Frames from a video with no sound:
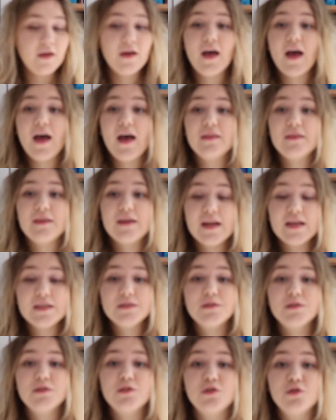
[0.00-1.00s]
And the next
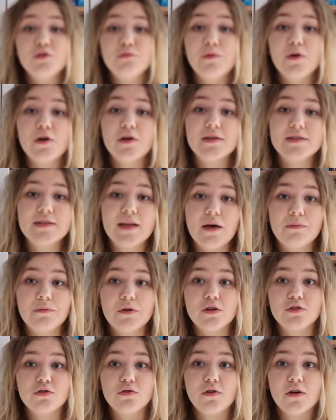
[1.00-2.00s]
2 books I'm
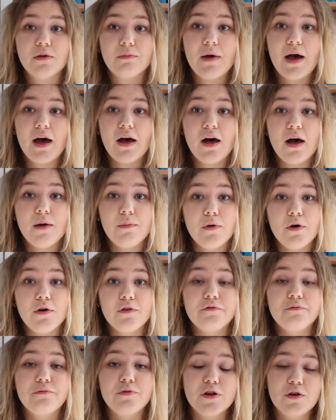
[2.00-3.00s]
going to talk about are
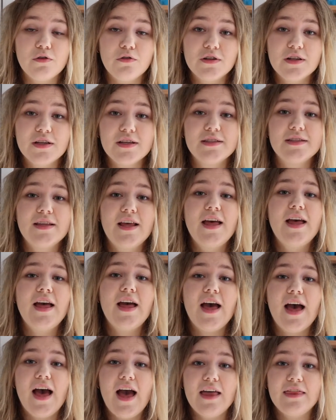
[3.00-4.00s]
both pre-orders,
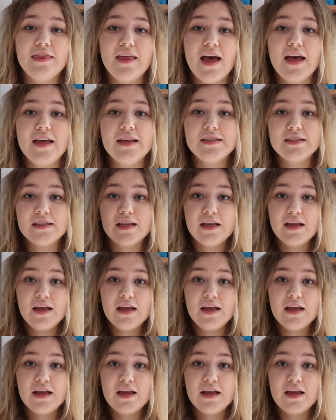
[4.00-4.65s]
and that is